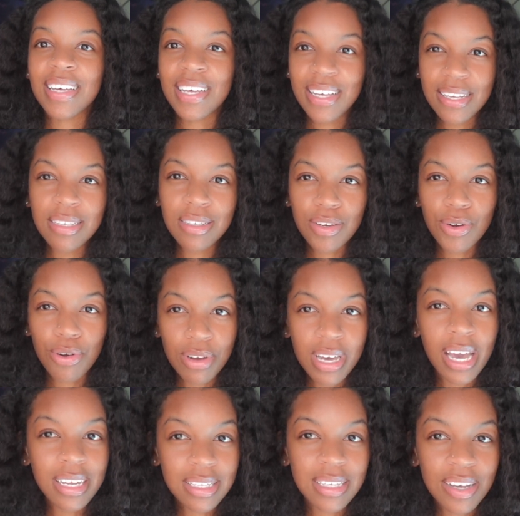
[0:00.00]
is
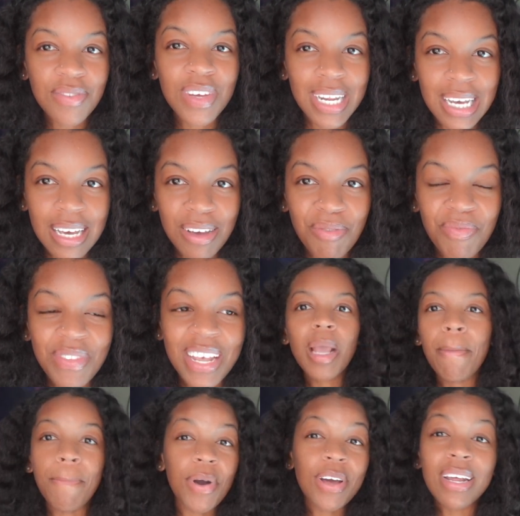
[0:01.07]
creativity.
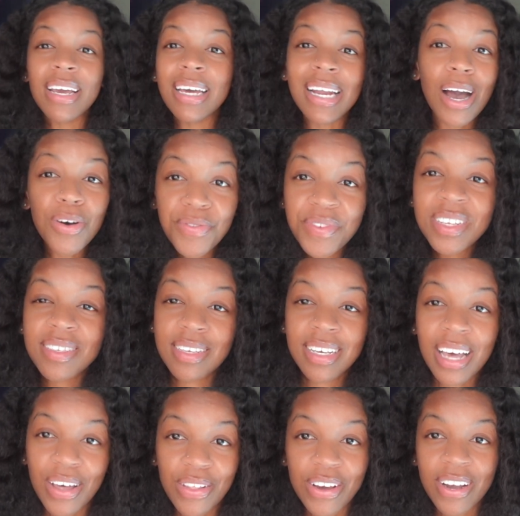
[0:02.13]
Putting an outfit
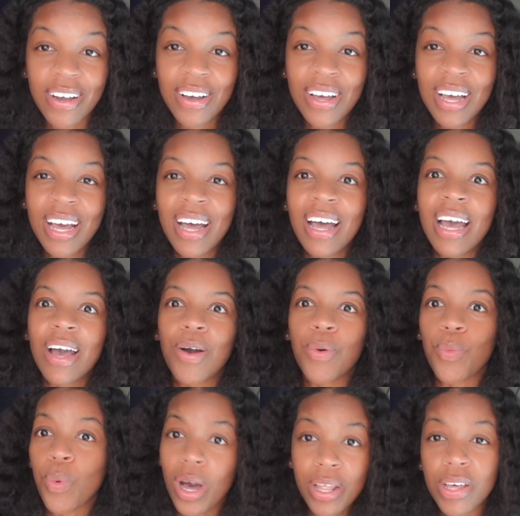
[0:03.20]
together.
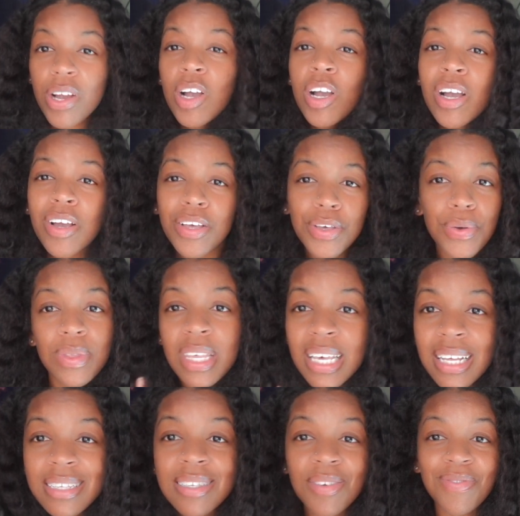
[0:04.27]
Whether you think
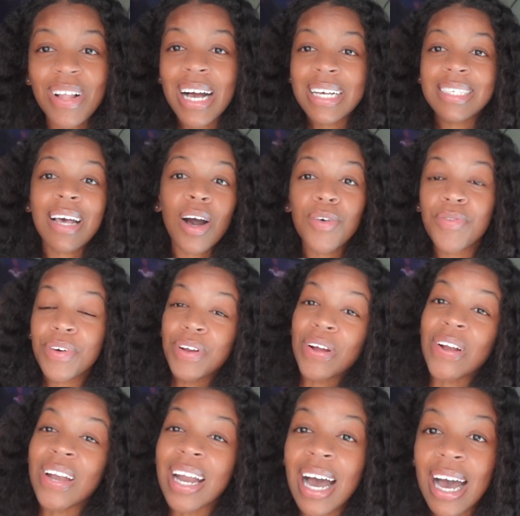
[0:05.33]
it's the flyest outfit
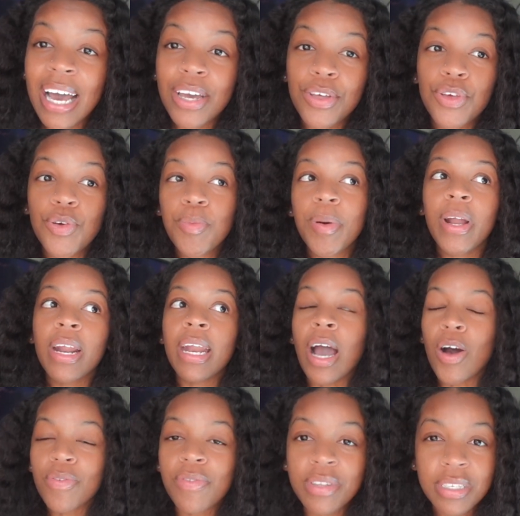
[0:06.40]
or not, you put an
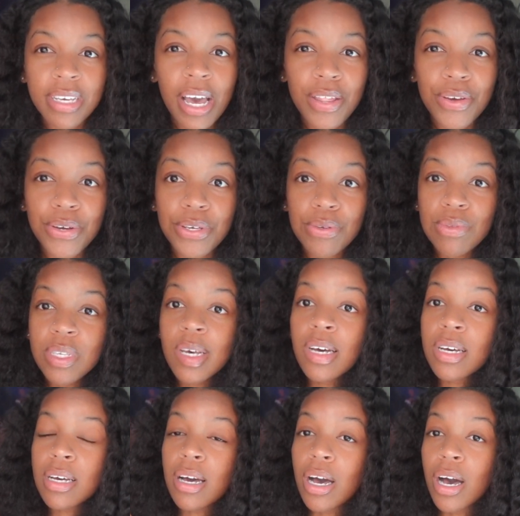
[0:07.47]
outfit together. You
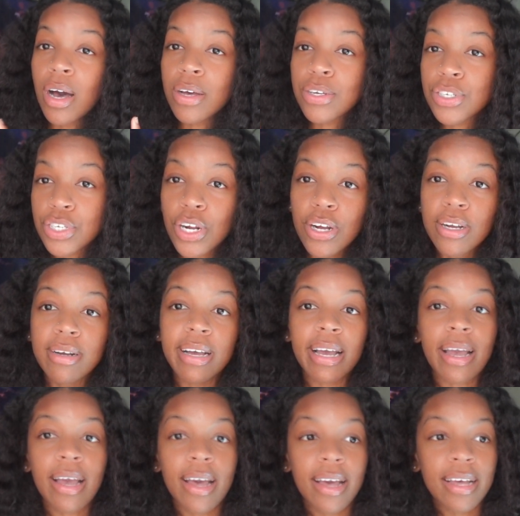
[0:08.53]
took a shirt
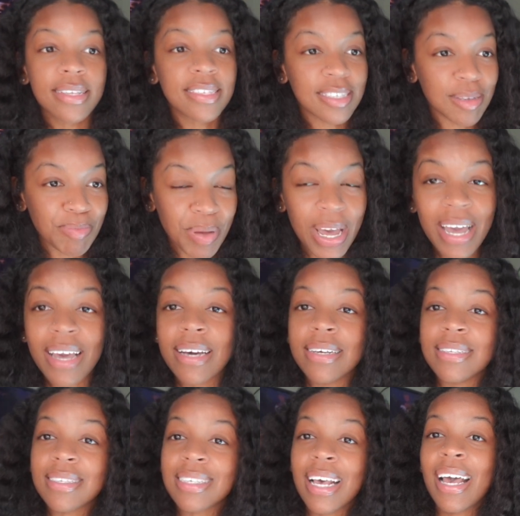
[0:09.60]
and some
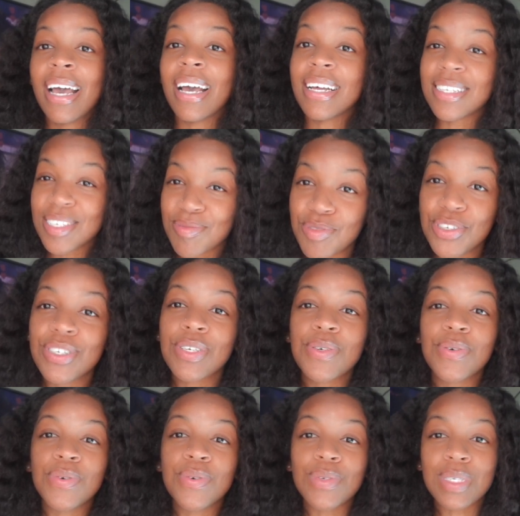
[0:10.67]
pants and some
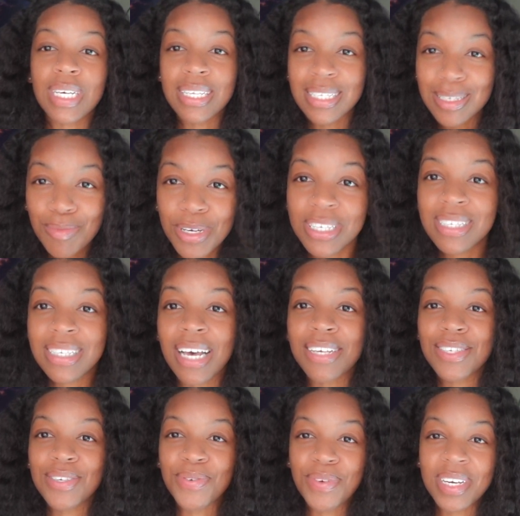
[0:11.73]
shoes and some
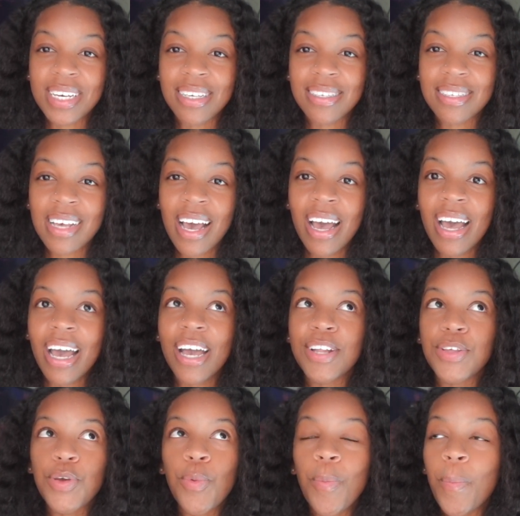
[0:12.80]
accessories, and
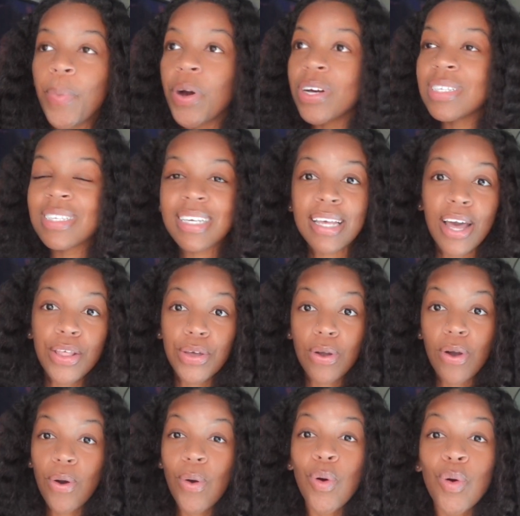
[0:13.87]
you put together
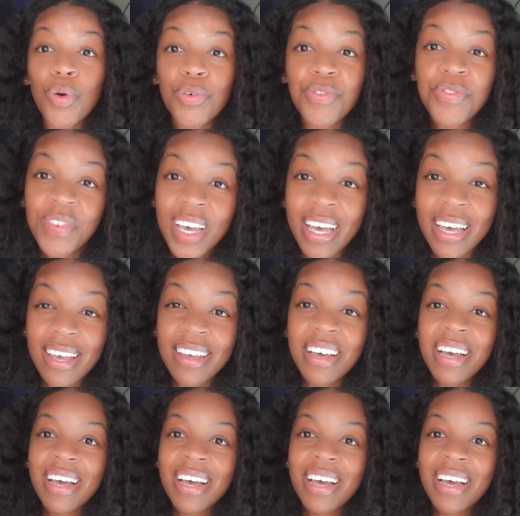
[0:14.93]
a whole fit.